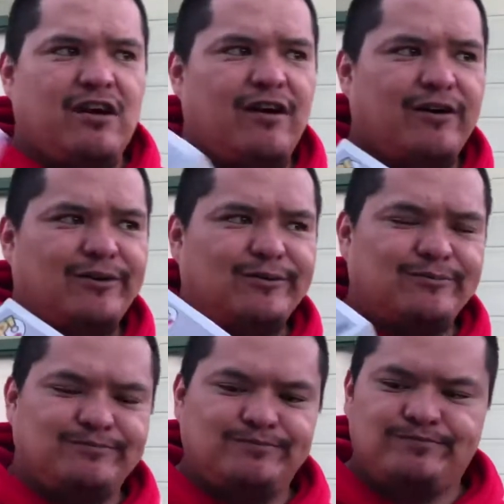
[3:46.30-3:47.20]

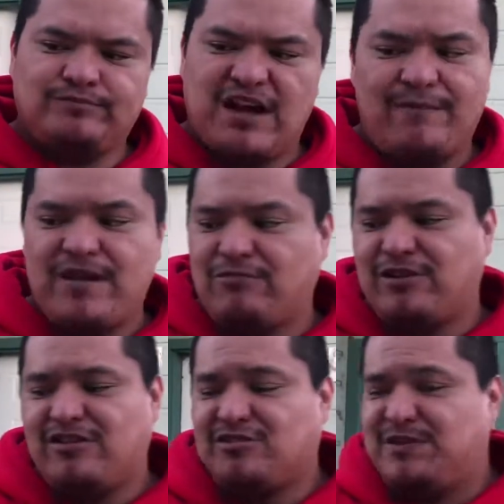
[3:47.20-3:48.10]
Um, I'm not one
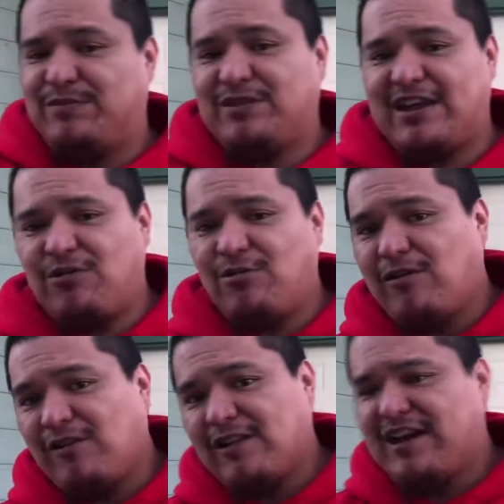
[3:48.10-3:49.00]
of those people that go
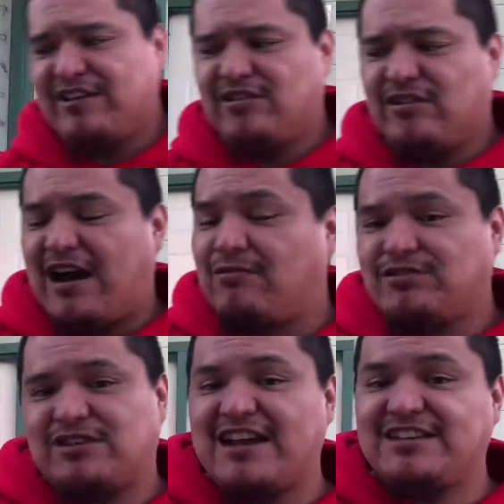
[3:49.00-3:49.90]
all out. You know, I
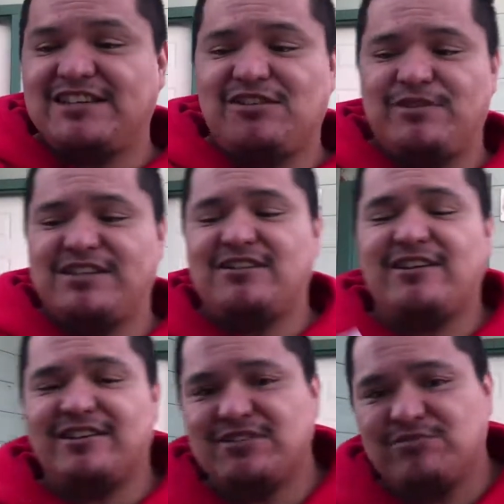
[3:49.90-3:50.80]
was I seen the resale
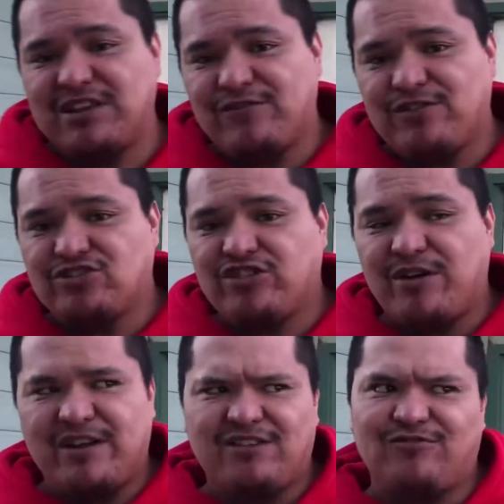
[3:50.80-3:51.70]
on these when they first
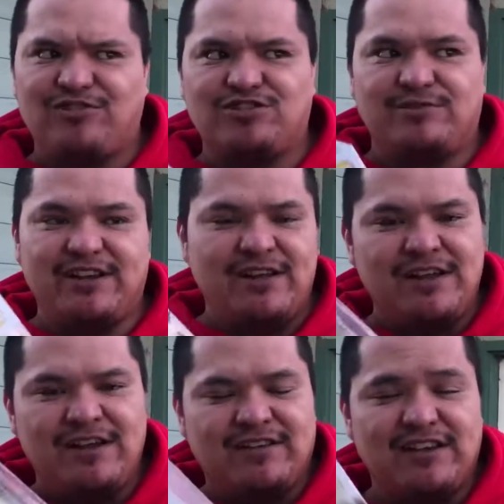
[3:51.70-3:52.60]
dropped, like the first week.
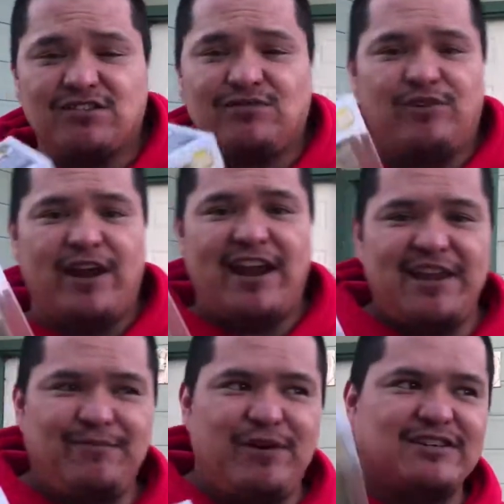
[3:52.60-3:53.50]
They was going for
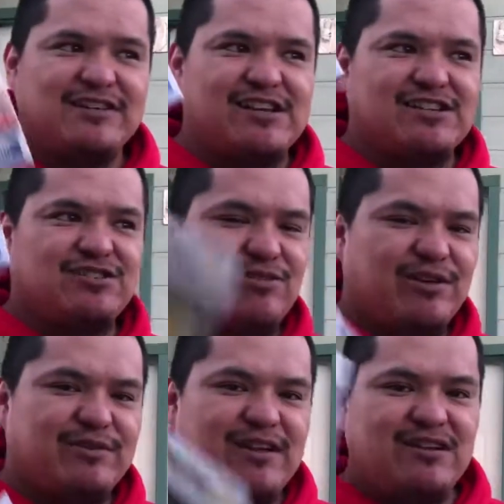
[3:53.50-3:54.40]
80 bucks, and it
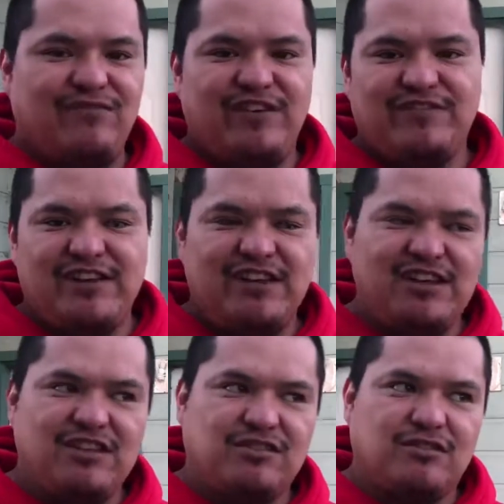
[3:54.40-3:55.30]
slowly went down to
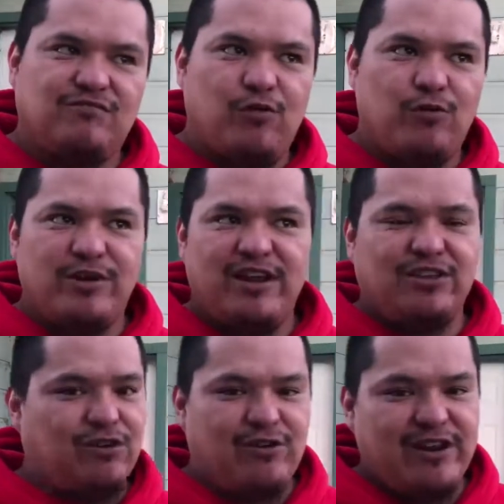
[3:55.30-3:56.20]
50, 40,
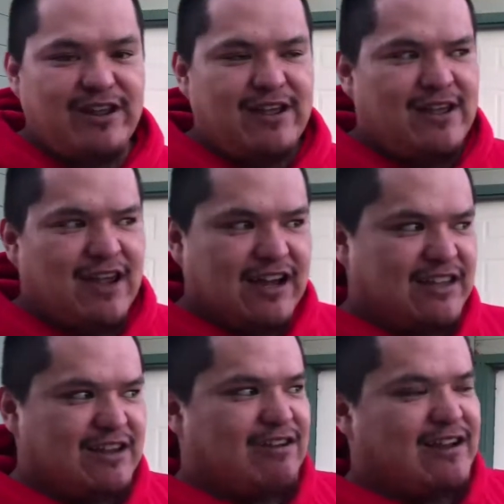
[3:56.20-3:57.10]
30. I
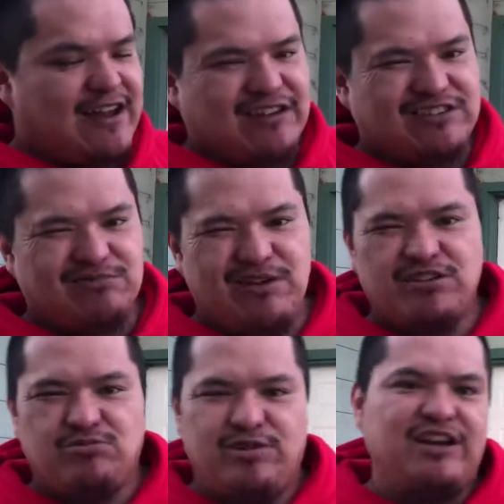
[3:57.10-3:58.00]
think right now it's
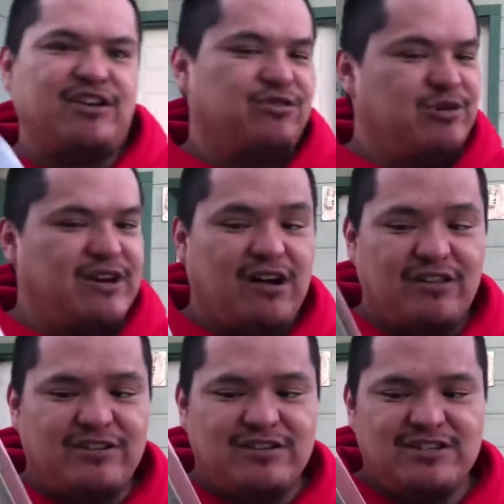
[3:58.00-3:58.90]
around 20 to 30
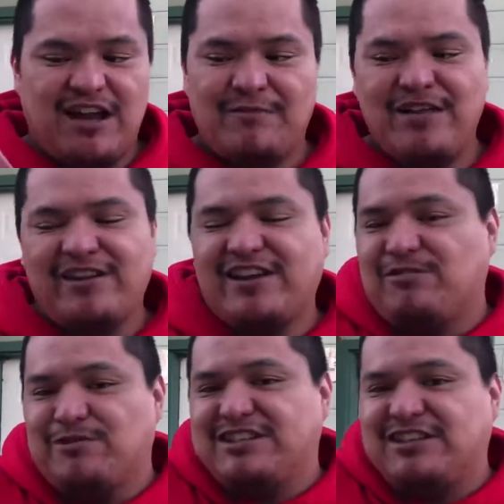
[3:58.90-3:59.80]
dollars. I'm not looking
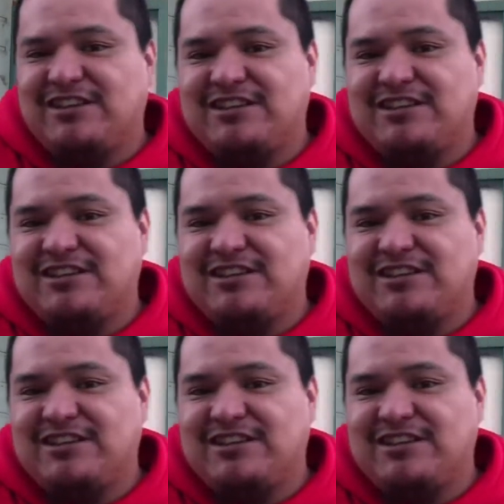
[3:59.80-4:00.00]
to resell